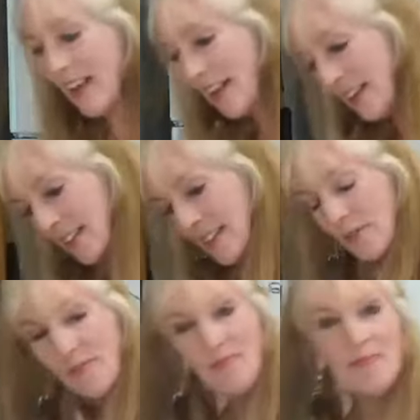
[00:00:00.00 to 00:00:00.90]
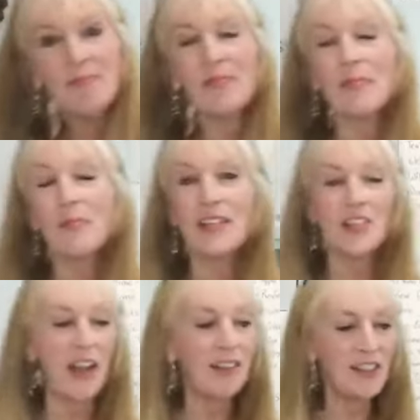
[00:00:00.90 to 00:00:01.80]
And my
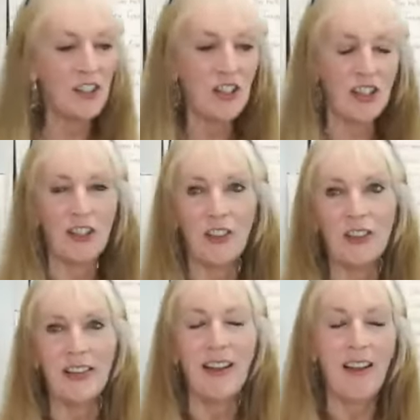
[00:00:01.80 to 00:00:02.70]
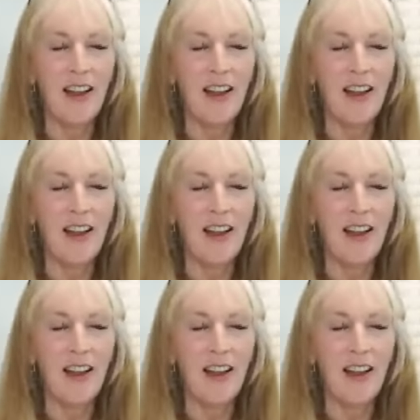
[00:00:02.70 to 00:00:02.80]
challenge to you, and